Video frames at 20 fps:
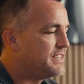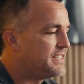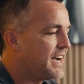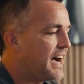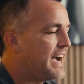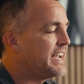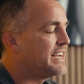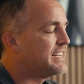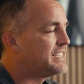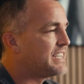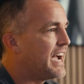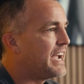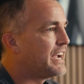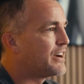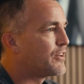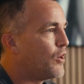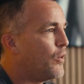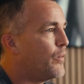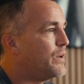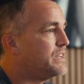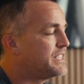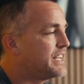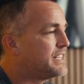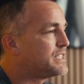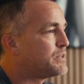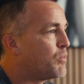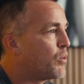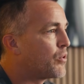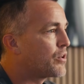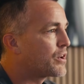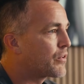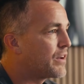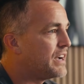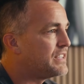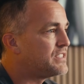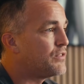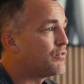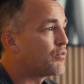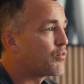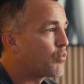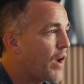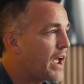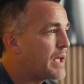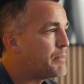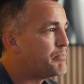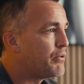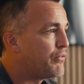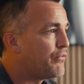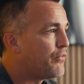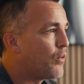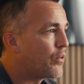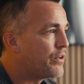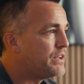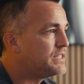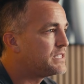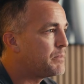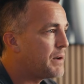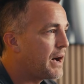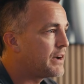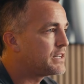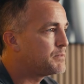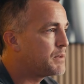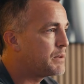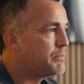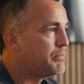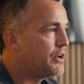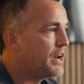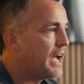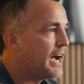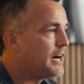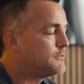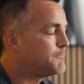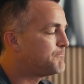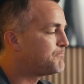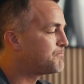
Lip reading: dying tiger always gets more aggressive right before it's about to be put out.